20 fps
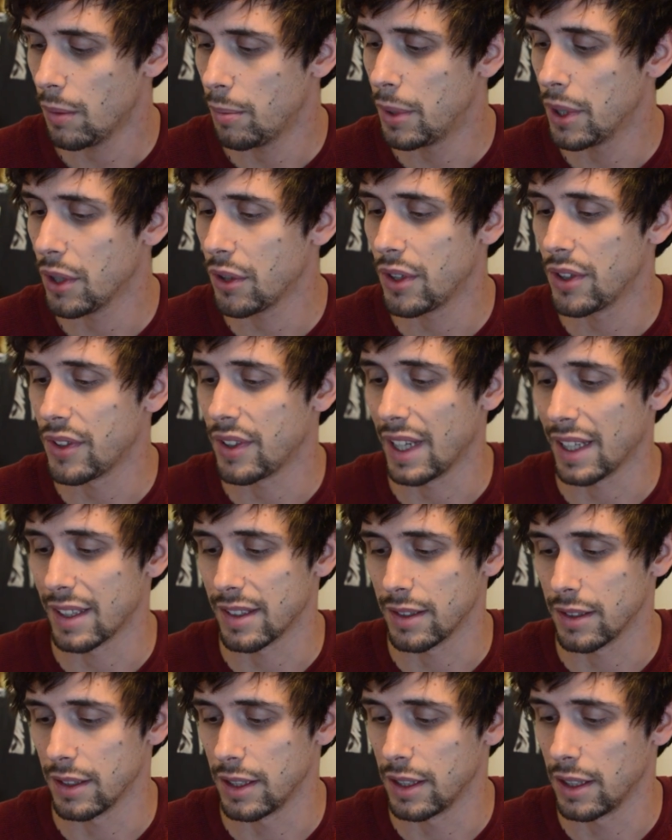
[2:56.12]
build is
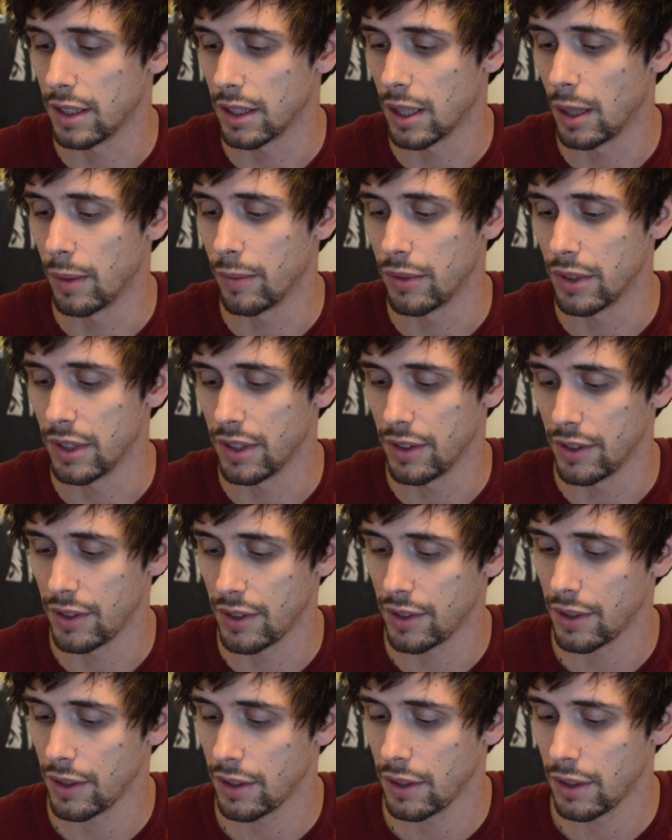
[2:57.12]
excellent. Comfort
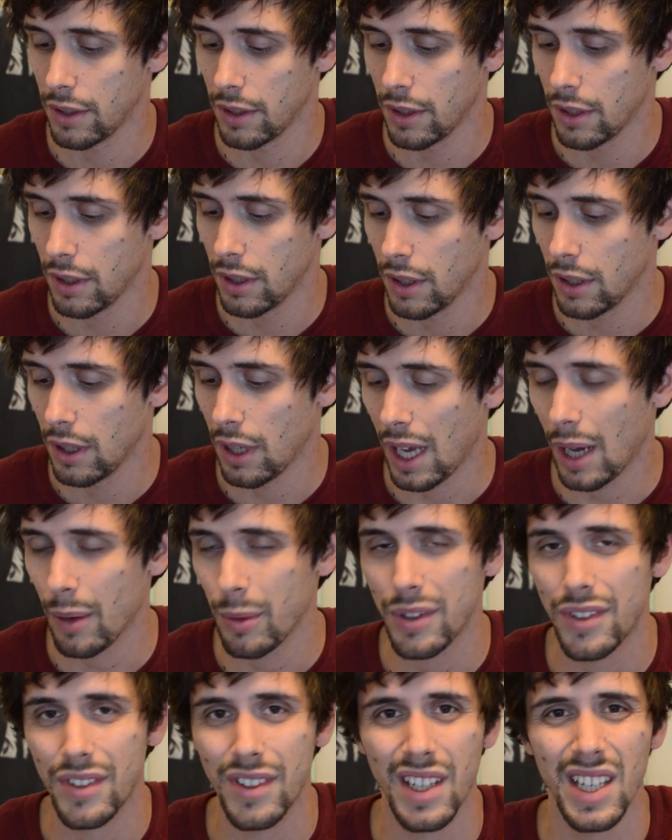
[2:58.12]
is, I
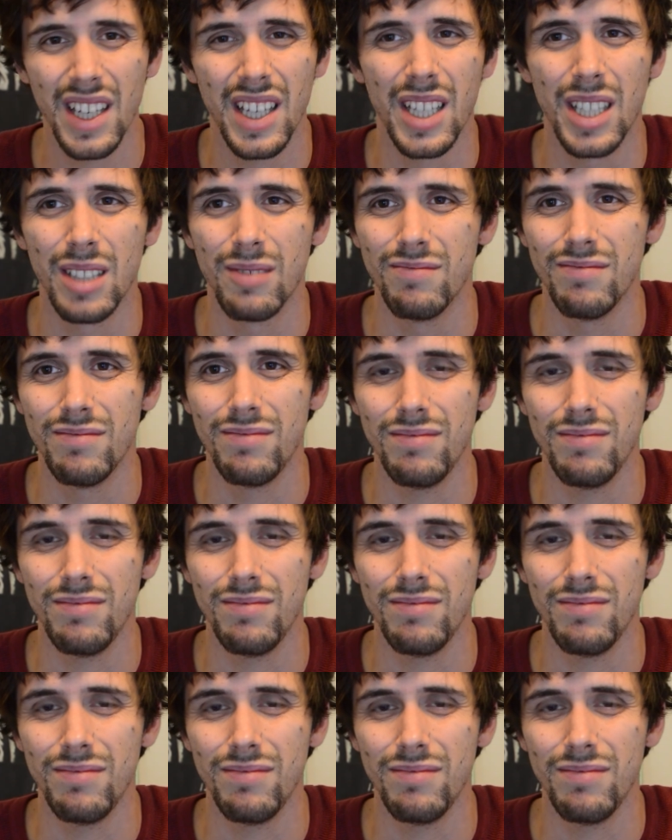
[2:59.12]
would say,